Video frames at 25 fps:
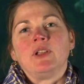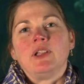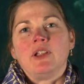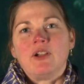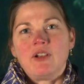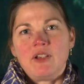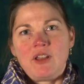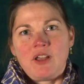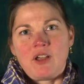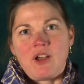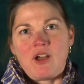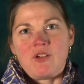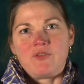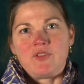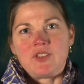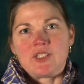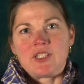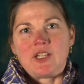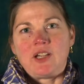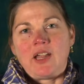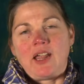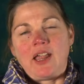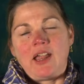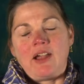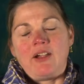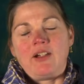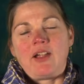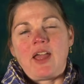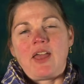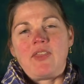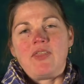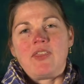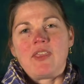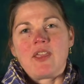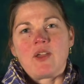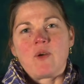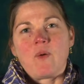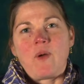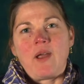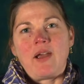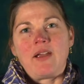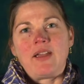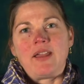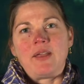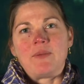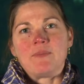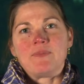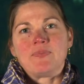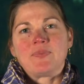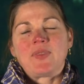learning officer here at the
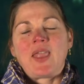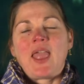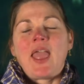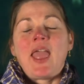aquarium.